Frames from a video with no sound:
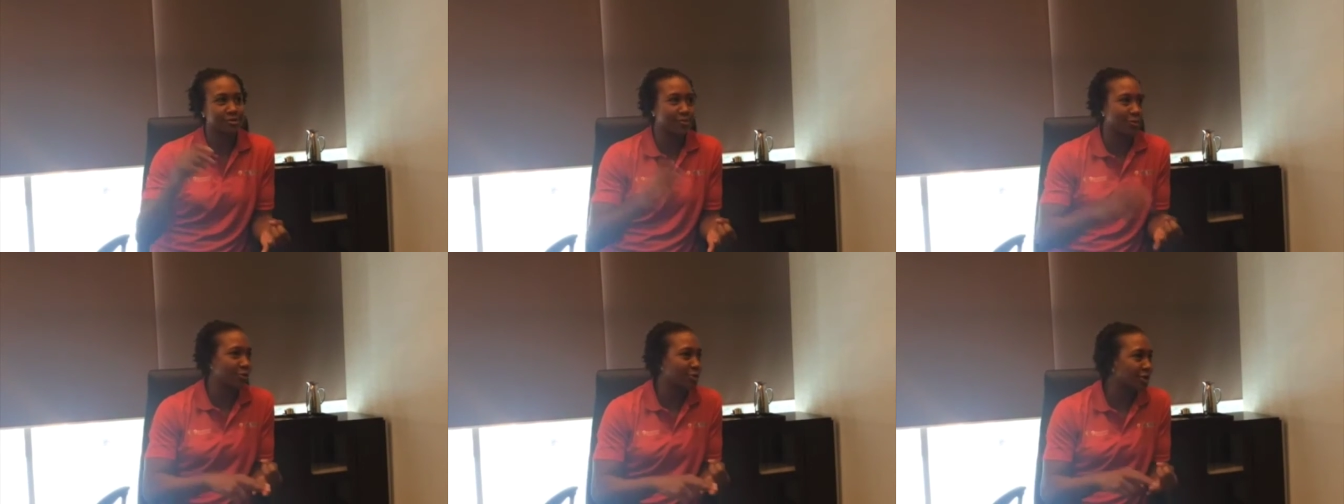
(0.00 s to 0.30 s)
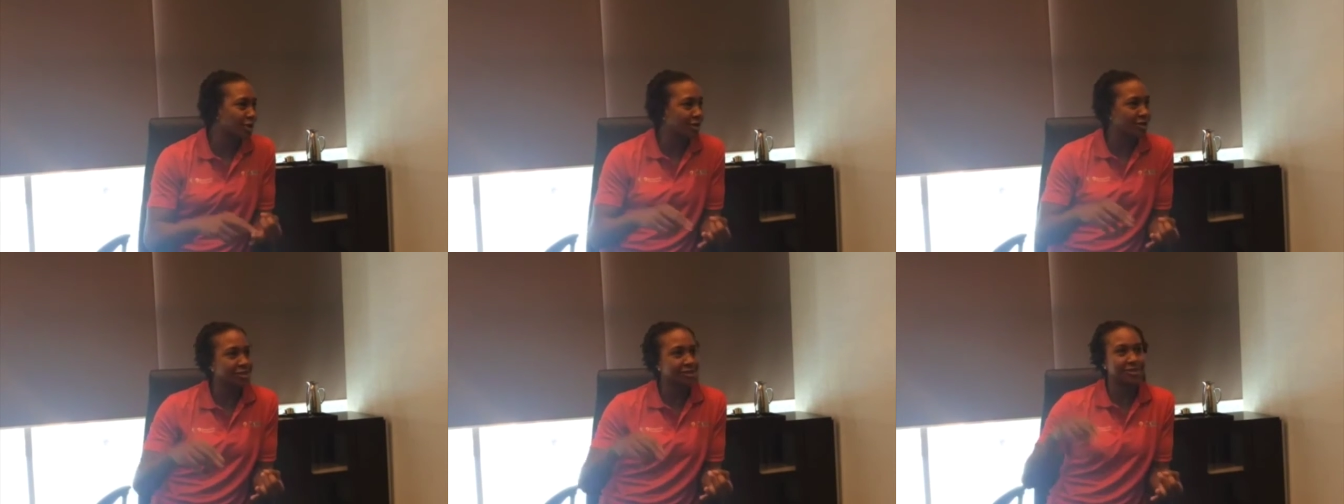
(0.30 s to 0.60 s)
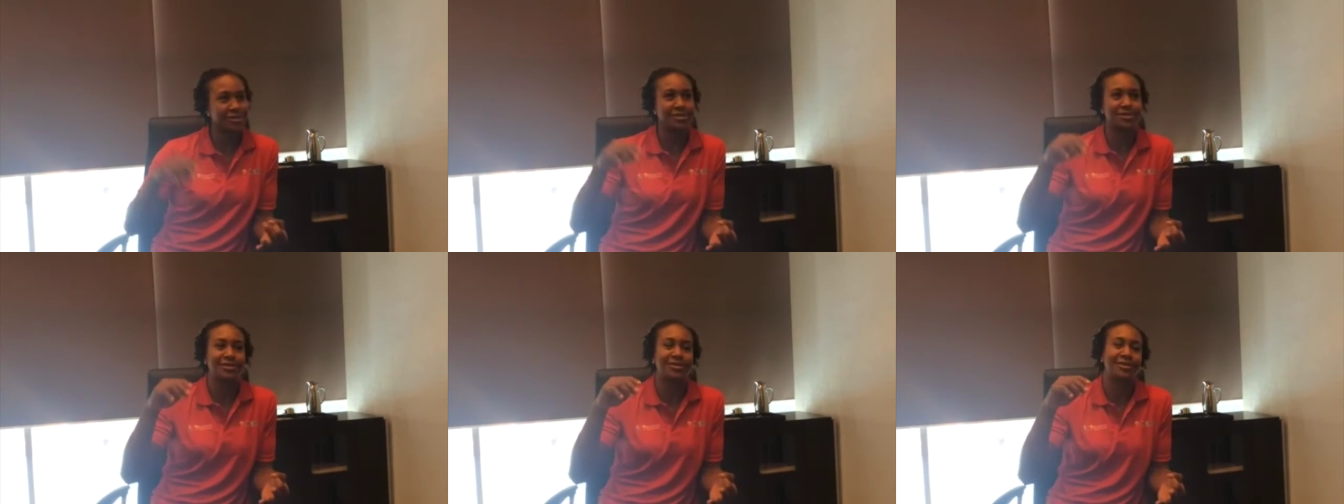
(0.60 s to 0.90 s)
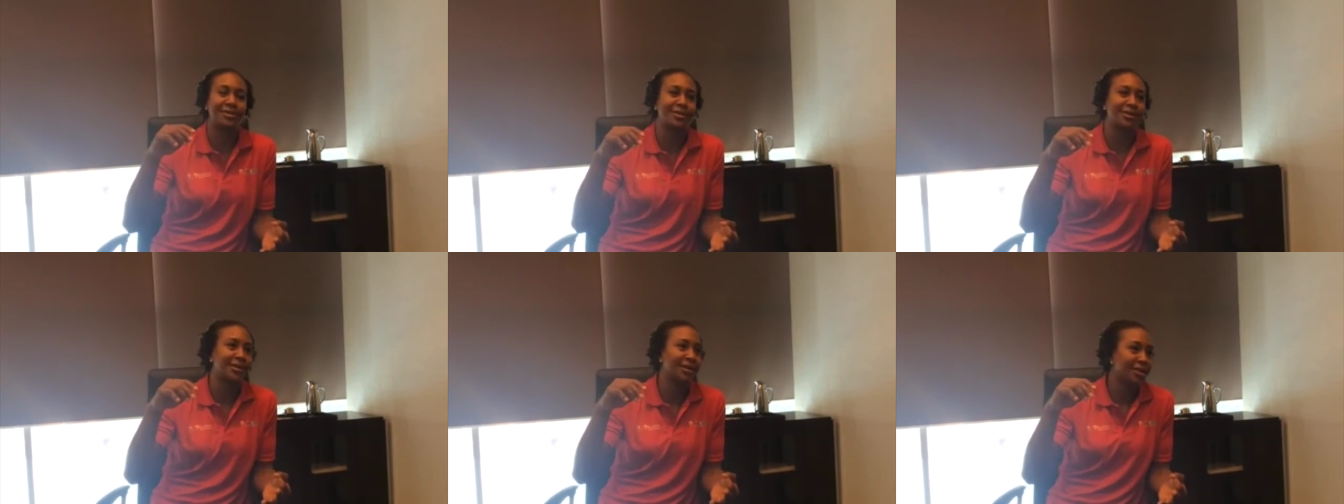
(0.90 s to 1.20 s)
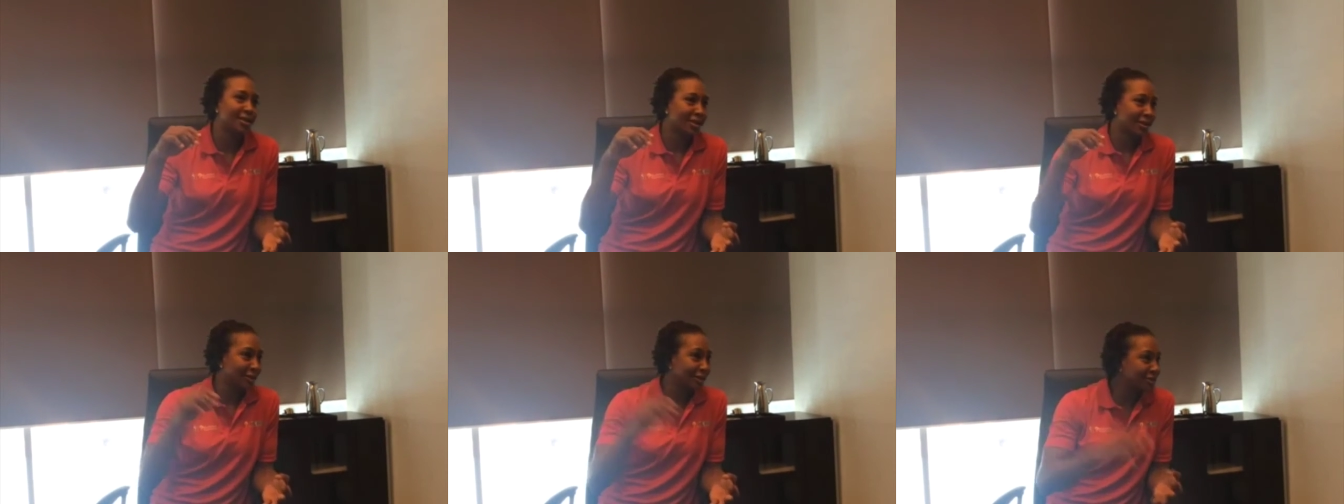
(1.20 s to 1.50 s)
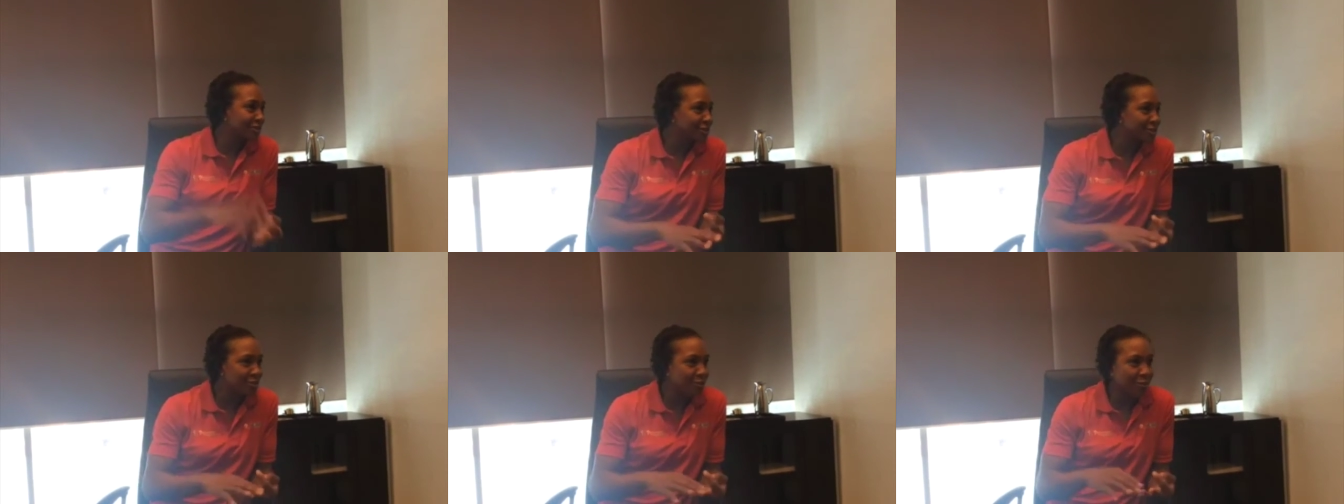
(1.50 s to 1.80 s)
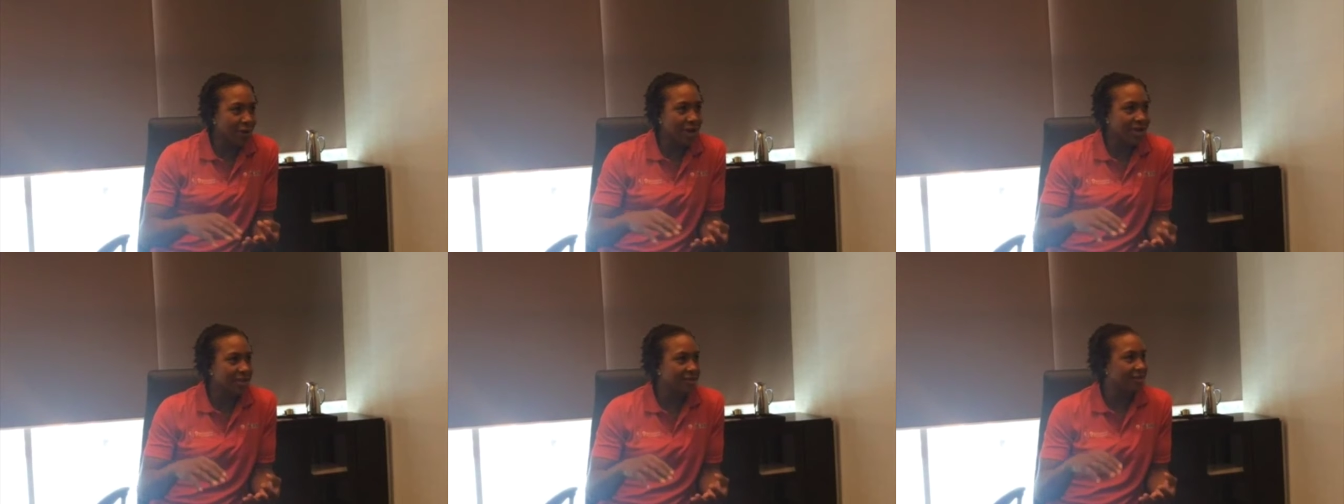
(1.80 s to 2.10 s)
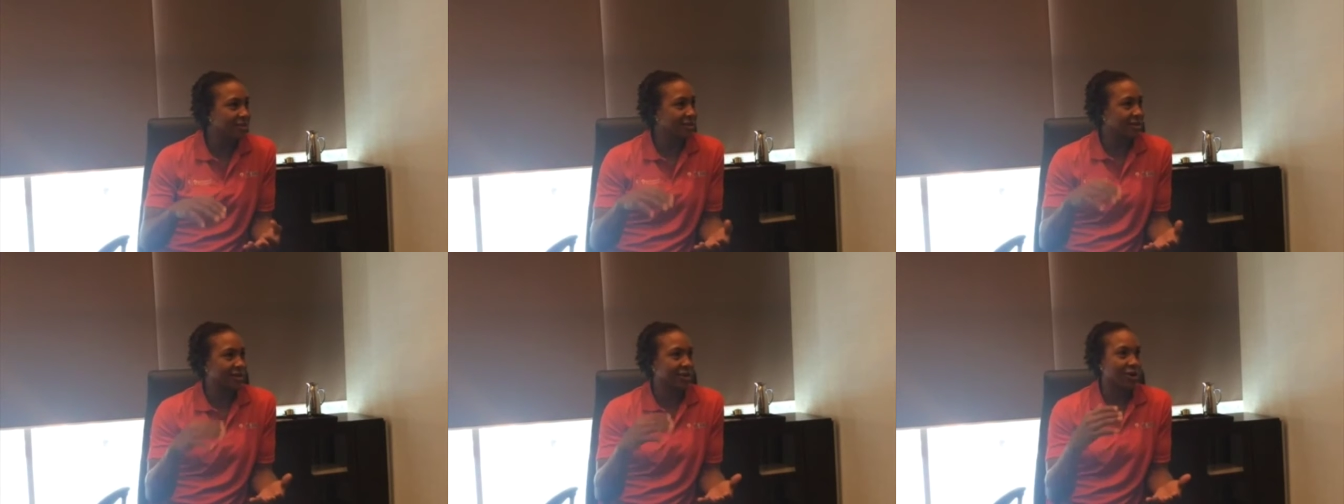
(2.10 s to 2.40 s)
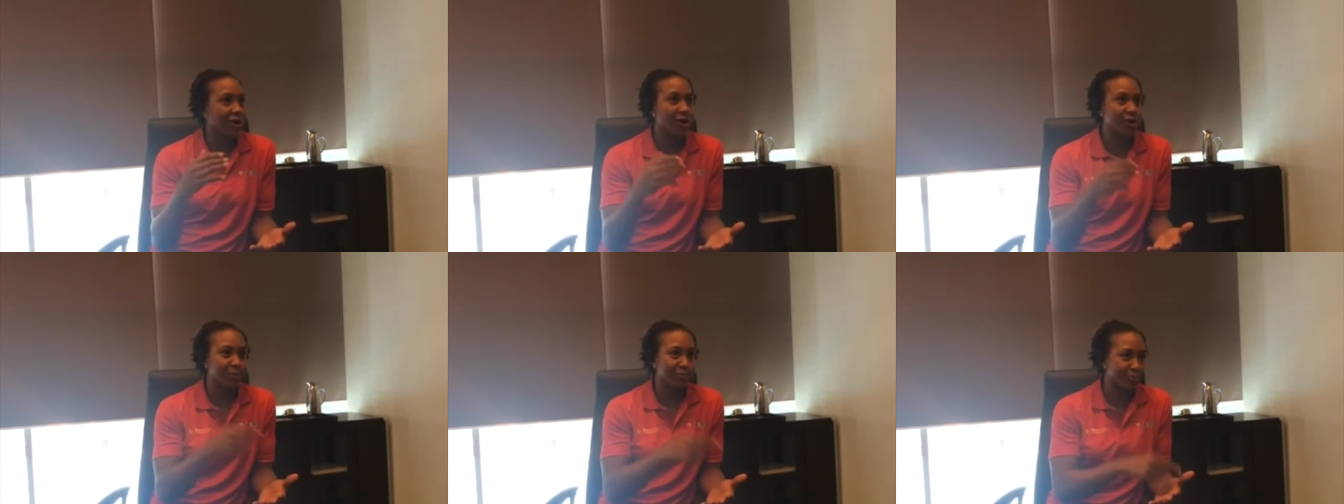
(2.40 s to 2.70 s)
Seimone Augustus and Lindsay Whalen and uh,